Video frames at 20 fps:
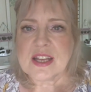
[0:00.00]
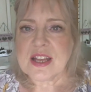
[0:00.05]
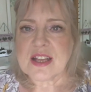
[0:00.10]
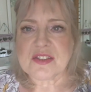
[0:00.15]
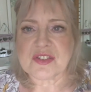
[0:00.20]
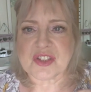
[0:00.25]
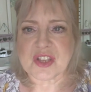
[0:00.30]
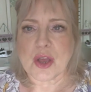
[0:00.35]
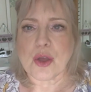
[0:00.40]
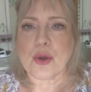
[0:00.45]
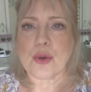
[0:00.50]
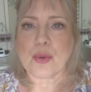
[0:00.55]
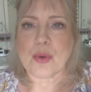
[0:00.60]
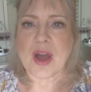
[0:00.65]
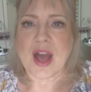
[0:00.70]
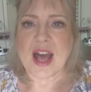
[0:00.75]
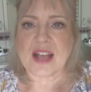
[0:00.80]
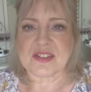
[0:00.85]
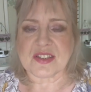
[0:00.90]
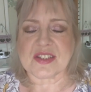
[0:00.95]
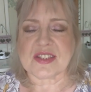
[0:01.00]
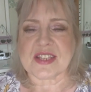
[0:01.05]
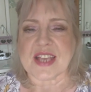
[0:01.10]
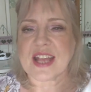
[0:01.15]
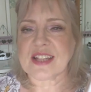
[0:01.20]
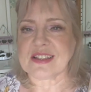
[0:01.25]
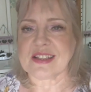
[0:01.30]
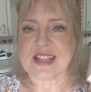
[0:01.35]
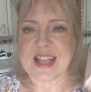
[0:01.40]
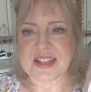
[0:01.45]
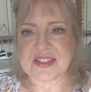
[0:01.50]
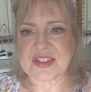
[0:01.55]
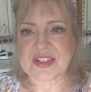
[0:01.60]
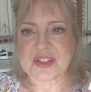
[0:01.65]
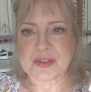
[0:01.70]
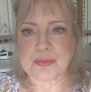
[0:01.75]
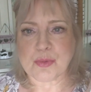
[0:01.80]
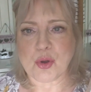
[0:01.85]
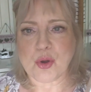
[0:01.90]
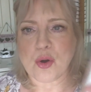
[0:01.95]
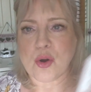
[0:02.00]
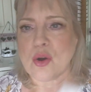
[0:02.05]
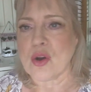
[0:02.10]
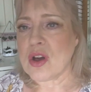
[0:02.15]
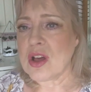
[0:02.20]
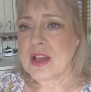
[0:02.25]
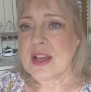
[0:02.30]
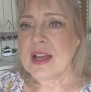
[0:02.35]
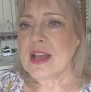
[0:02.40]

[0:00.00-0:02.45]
So as I said, less is more.